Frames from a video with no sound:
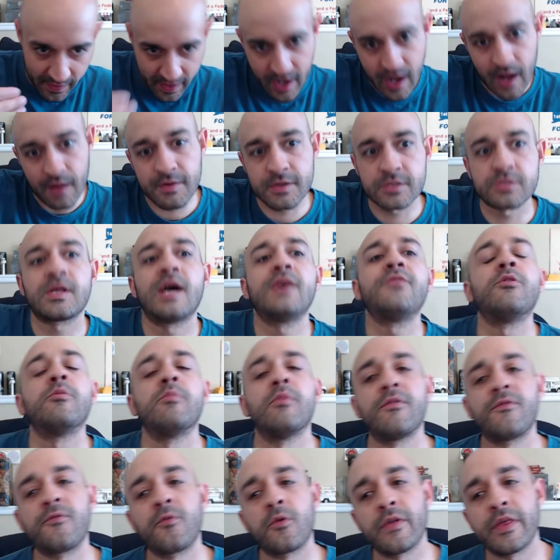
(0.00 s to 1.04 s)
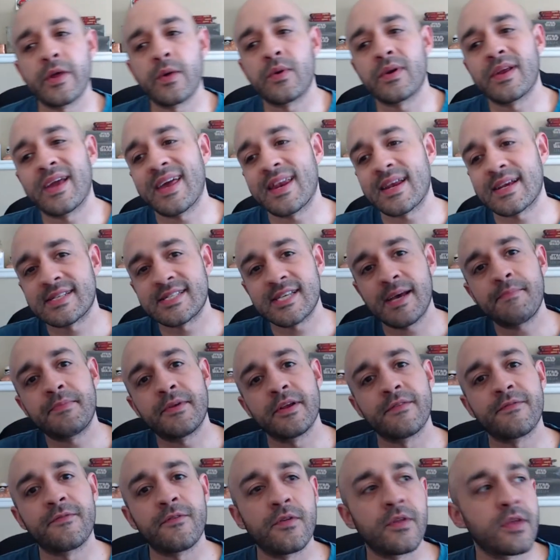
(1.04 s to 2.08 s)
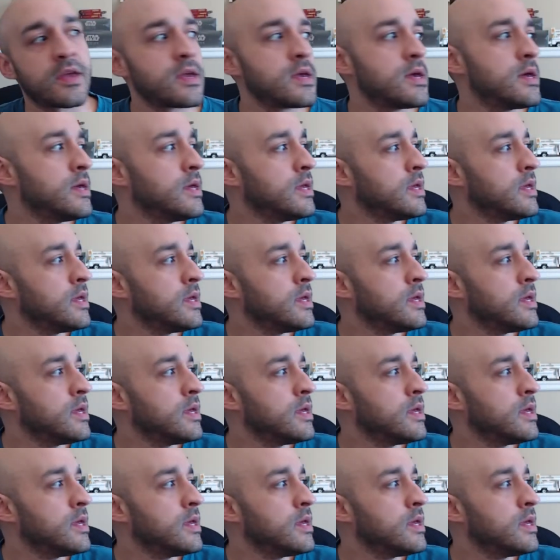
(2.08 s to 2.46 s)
the college level before they would get accepted fully.